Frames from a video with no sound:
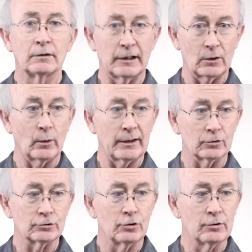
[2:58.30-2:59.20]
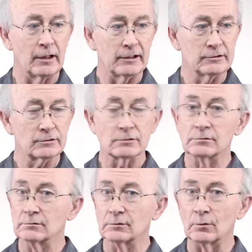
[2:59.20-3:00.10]
Take away those two days,
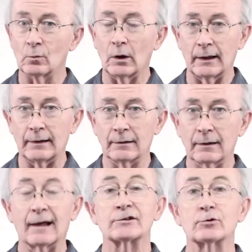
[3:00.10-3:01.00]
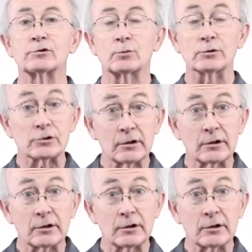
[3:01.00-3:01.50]
why Lazarus would